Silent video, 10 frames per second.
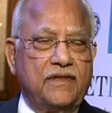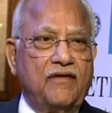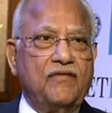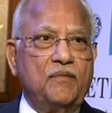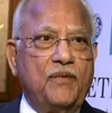
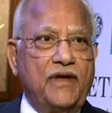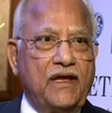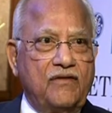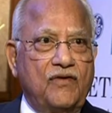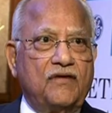they will
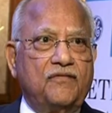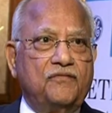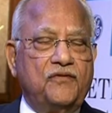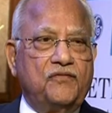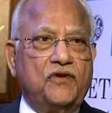pay anywhere
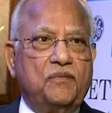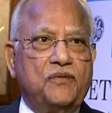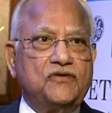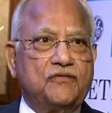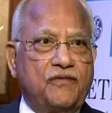from 50
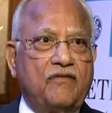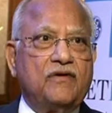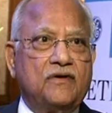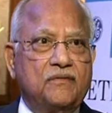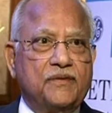rupees to
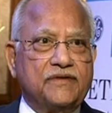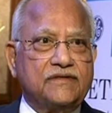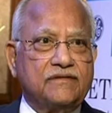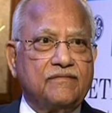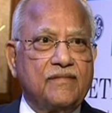500
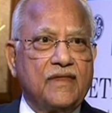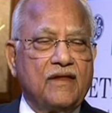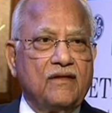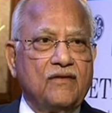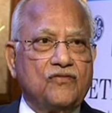rupees.
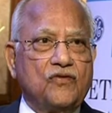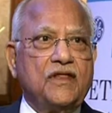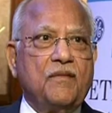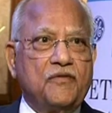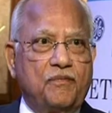So
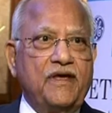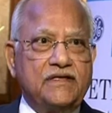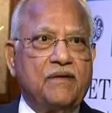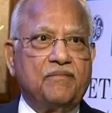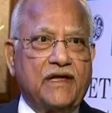they must pay
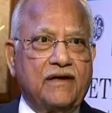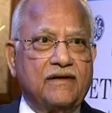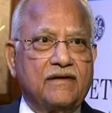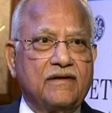something,